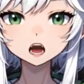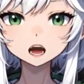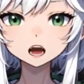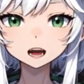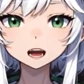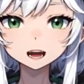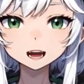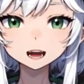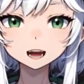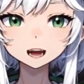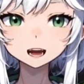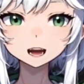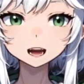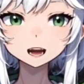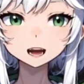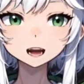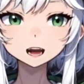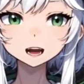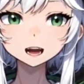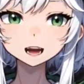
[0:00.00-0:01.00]
And
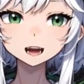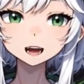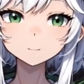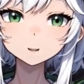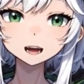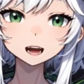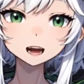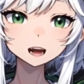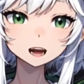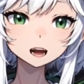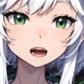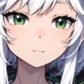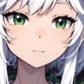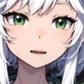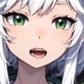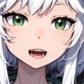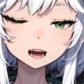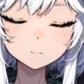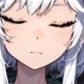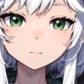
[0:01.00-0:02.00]
it kind of
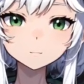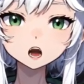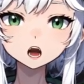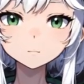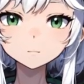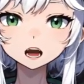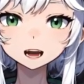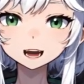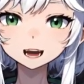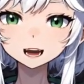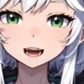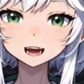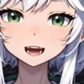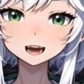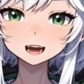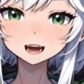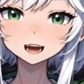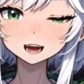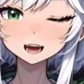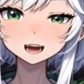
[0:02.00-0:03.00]
inspired me to
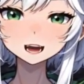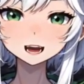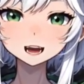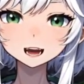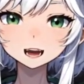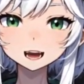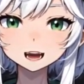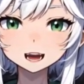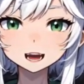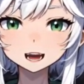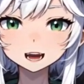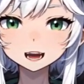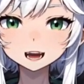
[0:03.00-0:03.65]
start doing